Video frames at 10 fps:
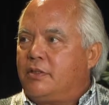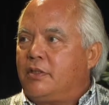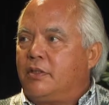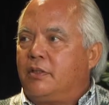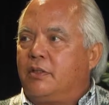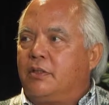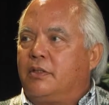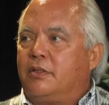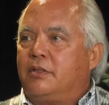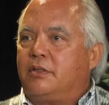
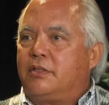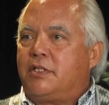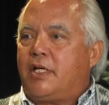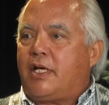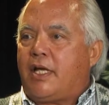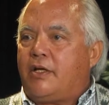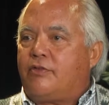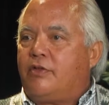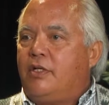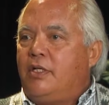The state has